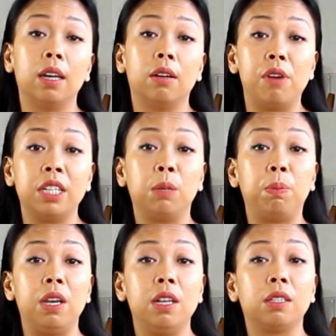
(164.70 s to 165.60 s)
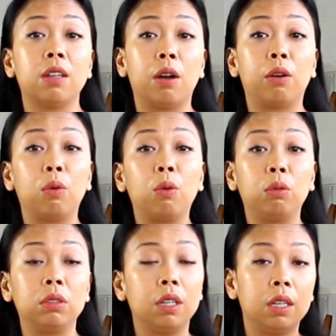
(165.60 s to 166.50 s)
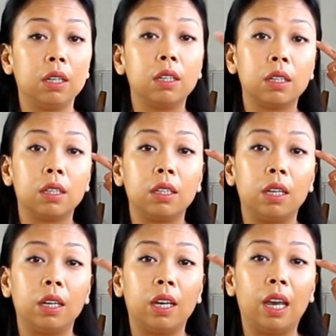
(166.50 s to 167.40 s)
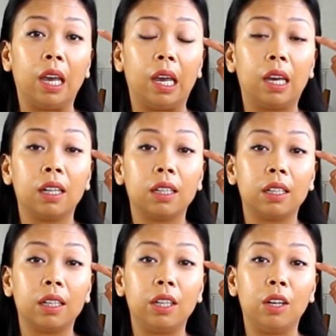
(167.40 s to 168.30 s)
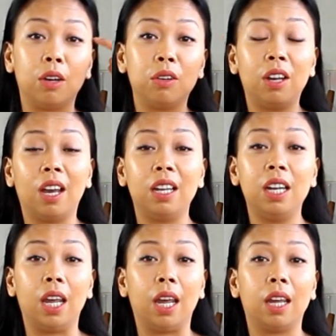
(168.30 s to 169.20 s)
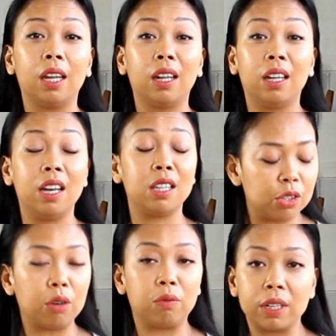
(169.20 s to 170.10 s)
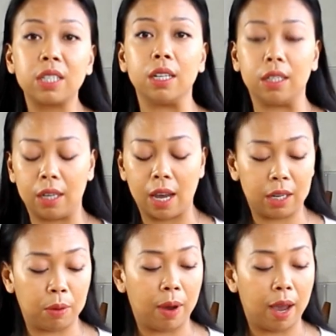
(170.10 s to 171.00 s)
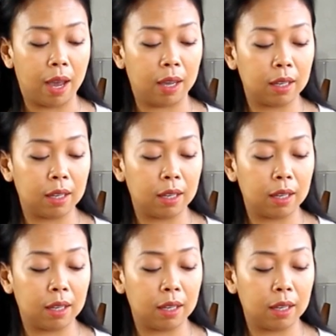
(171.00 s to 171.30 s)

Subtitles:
recipes are all here, you know, and here. It's not written anywhere.